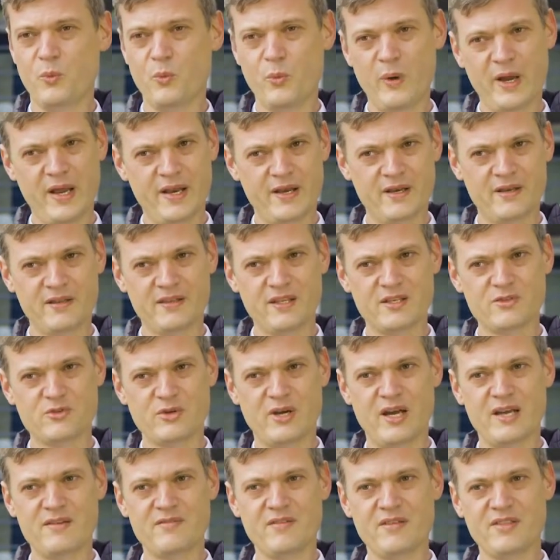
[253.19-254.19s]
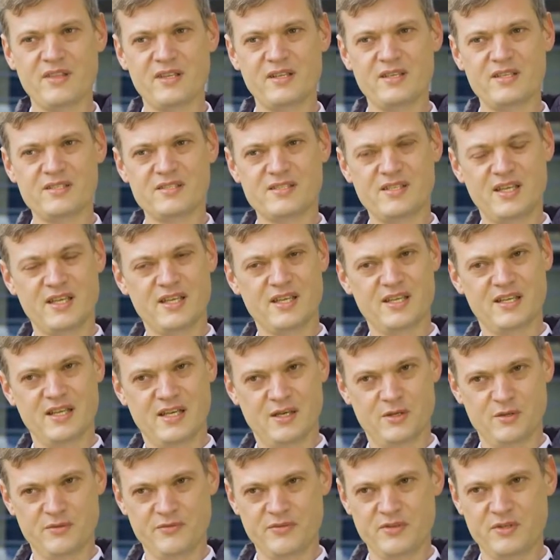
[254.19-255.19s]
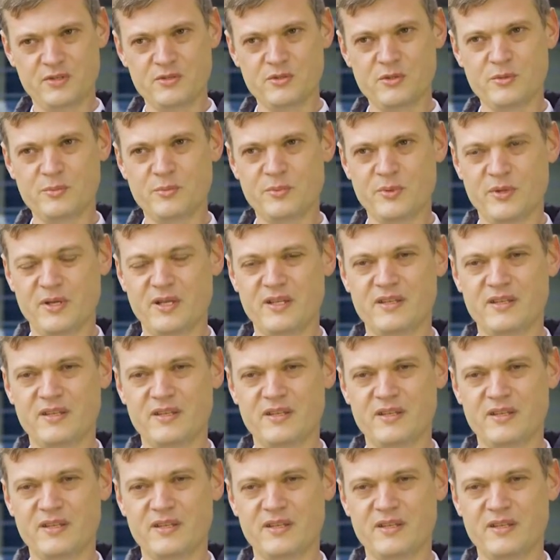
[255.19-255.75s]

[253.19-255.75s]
when the driver then is taken out of the loop